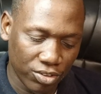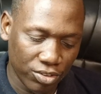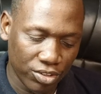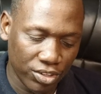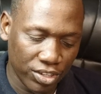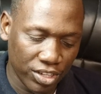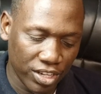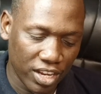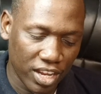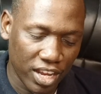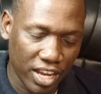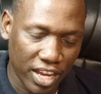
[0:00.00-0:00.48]

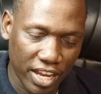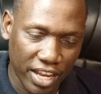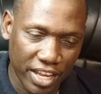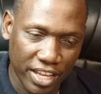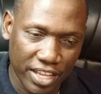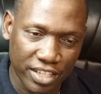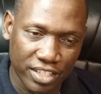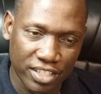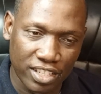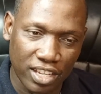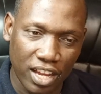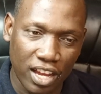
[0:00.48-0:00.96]
in
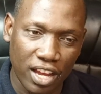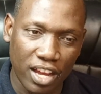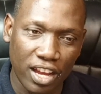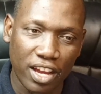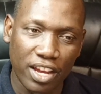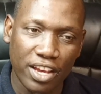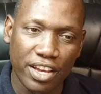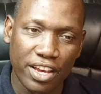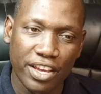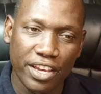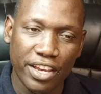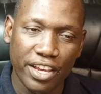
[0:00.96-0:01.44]

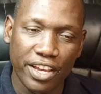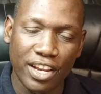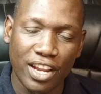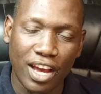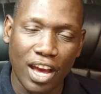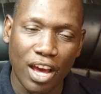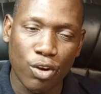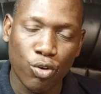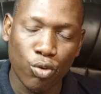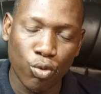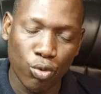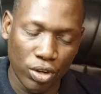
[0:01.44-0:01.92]

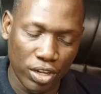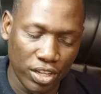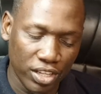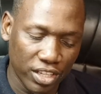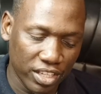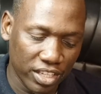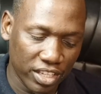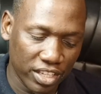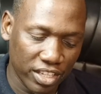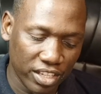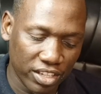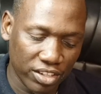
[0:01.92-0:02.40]
her
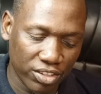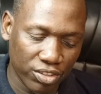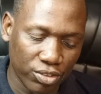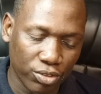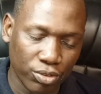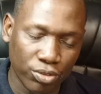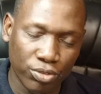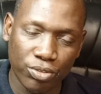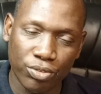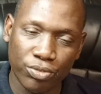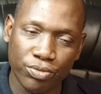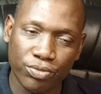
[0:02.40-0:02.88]
ruling
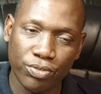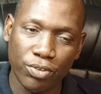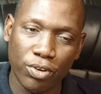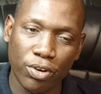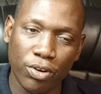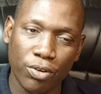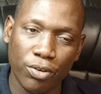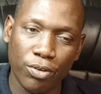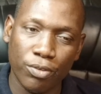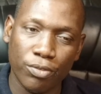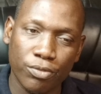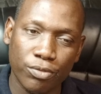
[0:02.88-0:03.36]

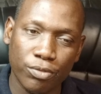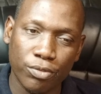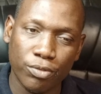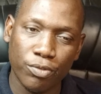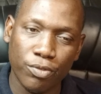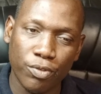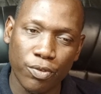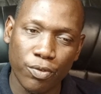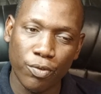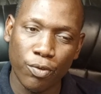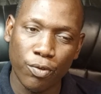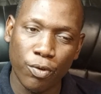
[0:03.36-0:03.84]

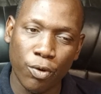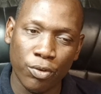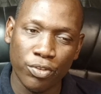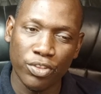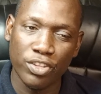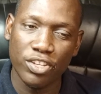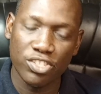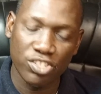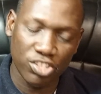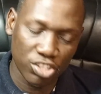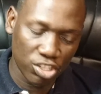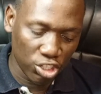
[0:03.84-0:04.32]
on
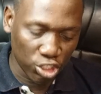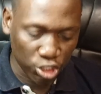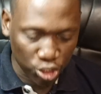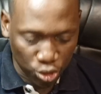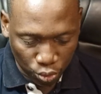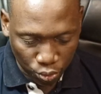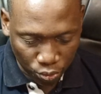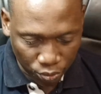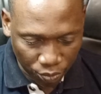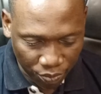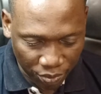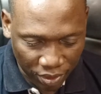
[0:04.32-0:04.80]
this
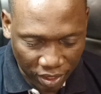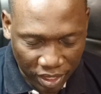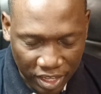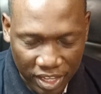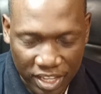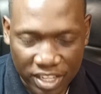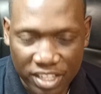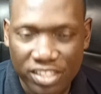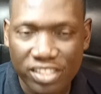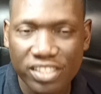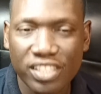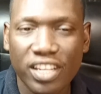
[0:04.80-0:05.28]
issue
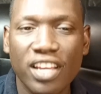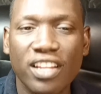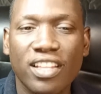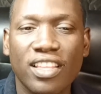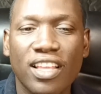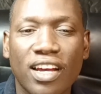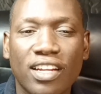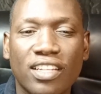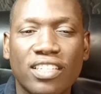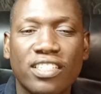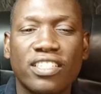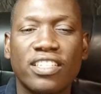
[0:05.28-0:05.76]
said
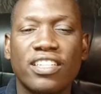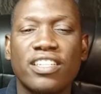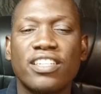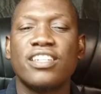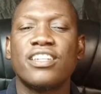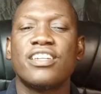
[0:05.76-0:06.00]
that